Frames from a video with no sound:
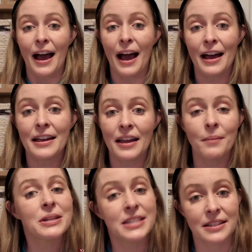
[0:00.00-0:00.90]
I
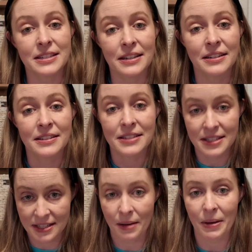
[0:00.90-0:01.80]
am addicted to
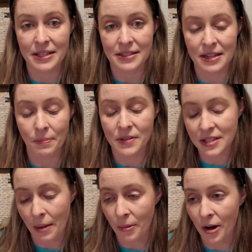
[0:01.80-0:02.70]
standby
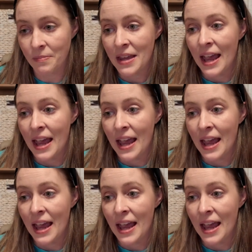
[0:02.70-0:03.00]
skipper,